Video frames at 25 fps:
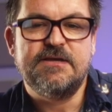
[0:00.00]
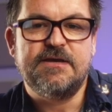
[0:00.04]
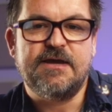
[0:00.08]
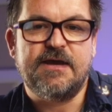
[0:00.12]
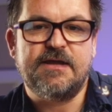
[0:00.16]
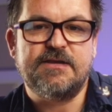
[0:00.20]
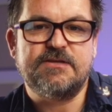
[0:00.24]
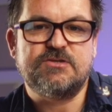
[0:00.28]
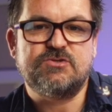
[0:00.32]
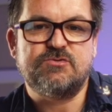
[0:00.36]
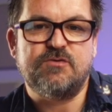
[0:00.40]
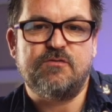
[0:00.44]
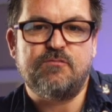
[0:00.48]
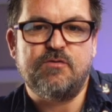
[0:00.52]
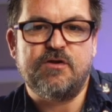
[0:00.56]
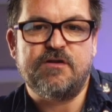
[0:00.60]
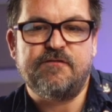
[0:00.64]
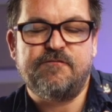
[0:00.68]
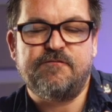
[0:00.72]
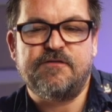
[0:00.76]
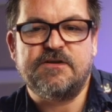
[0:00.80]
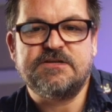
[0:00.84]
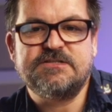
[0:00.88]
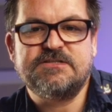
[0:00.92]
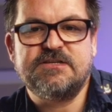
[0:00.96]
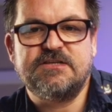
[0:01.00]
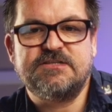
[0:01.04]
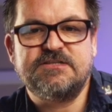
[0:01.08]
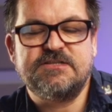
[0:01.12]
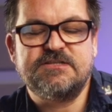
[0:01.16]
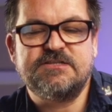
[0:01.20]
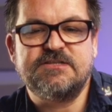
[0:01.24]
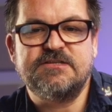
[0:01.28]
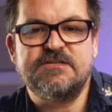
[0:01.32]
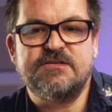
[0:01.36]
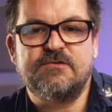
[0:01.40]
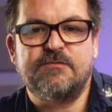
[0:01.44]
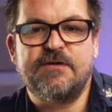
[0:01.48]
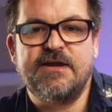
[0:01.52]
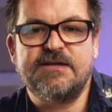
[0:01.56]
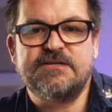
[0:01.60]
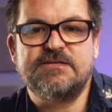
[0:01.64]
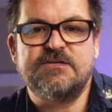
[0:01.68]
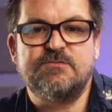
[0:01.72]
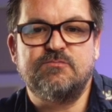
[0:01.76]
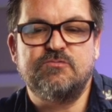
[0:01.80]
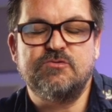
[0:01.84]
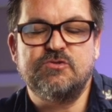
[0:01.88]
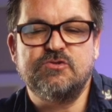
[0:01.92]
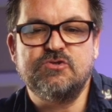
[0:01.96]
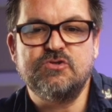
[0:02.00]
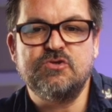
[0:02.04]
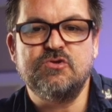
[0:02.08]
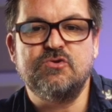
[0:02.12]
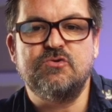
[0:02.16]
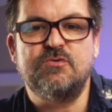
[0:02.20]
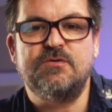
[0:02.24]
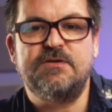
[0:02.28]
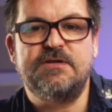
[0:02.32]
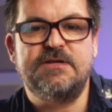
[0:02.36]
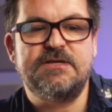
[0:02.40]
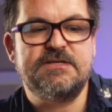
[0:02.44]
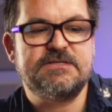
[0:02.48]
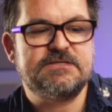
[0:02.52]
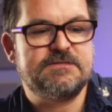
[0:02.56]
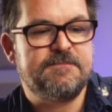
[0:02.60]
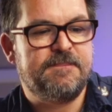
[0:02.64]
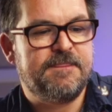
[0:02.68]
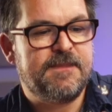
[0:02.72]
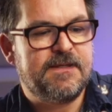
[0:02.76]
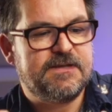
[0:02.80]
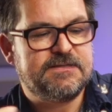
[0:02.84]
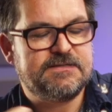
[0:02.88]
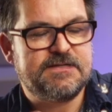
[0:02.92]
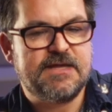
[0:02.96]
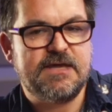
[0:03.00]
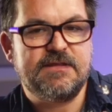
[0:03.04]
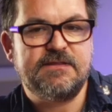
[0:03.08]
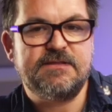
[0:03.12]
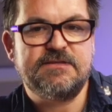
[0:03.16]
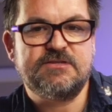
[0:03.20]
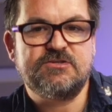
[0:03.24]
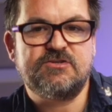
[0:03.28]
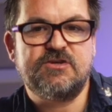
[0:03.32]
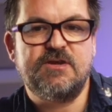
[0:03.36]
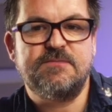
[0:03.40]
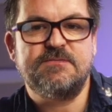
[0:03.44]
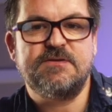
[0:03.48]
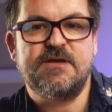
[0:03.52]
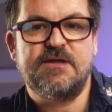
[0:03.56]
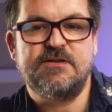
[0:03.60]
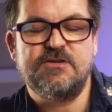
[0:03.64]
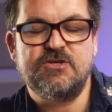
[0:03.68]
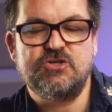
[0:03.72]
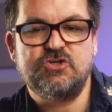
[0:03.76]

And so what a first assistant director will do is take the script and